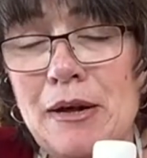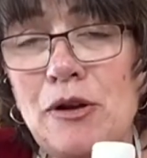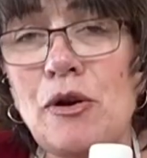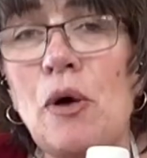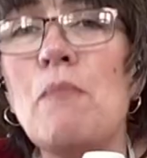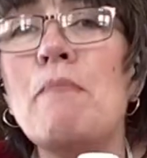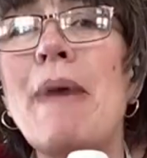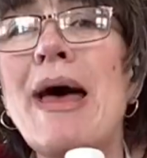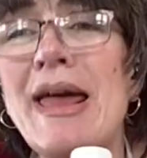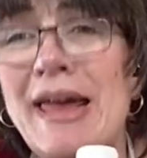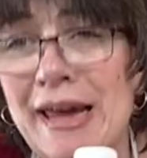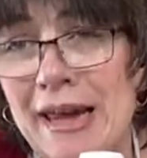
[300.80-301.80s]
No,
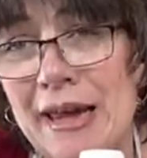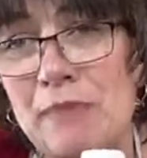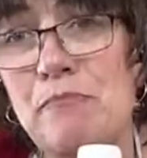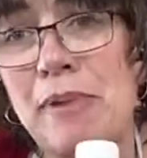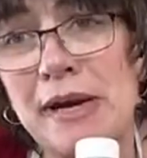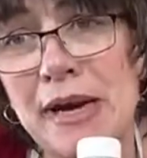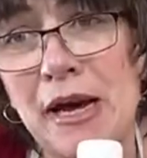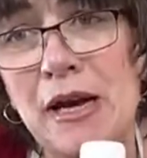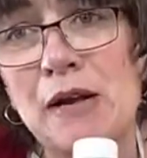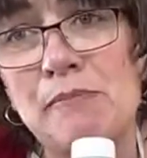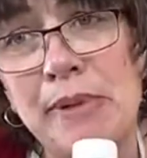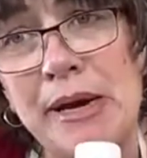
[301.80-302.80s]
Mexican
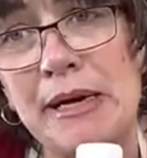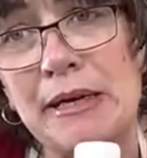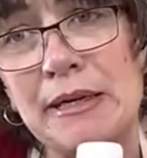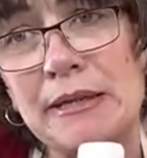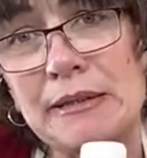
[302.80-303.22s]
vanilla bean.